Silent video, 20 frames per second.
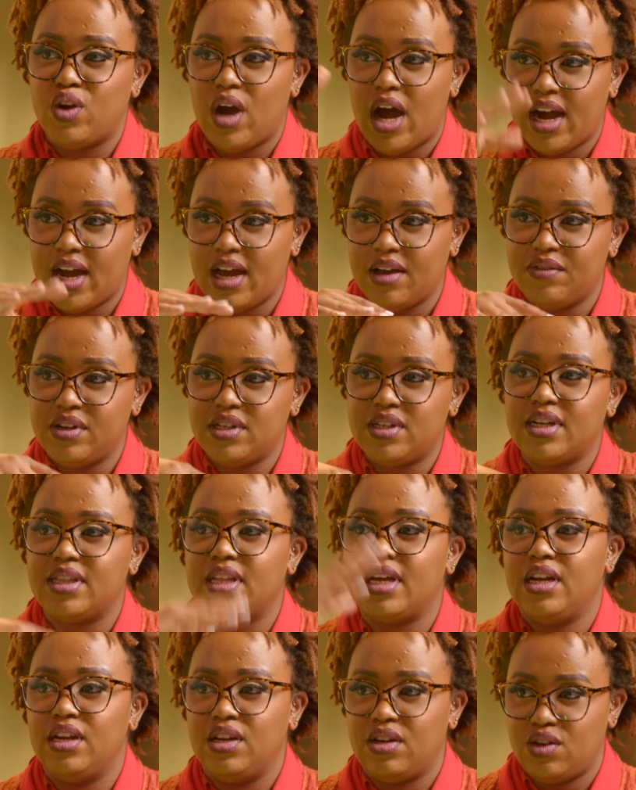you archive it and
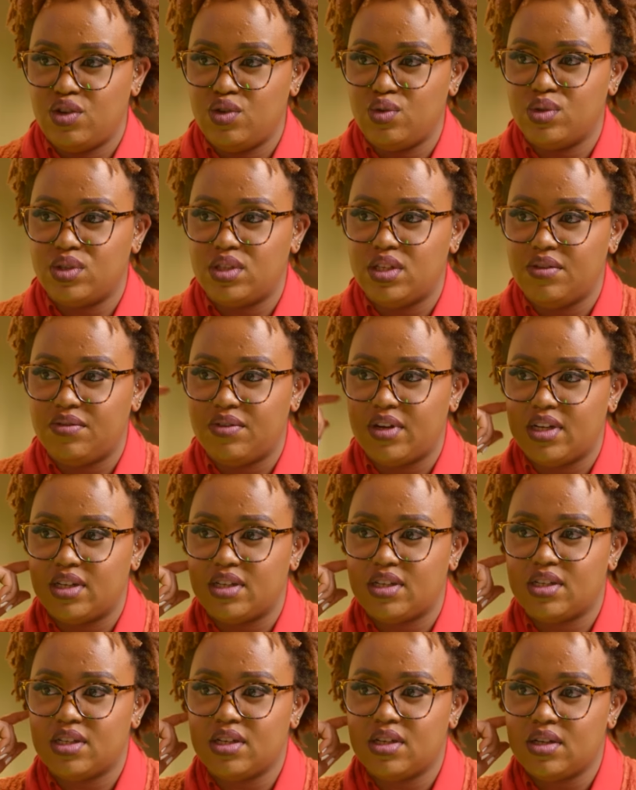then use
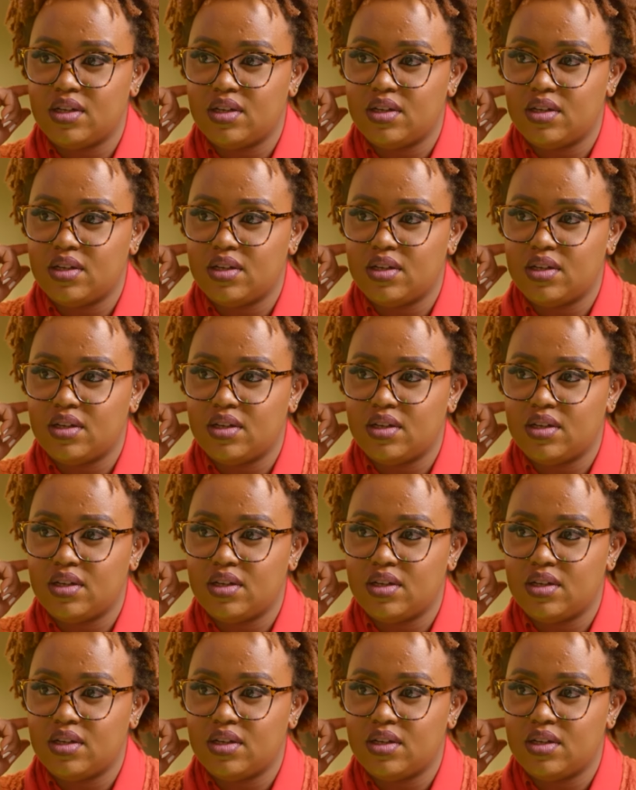different... Oh, yeah.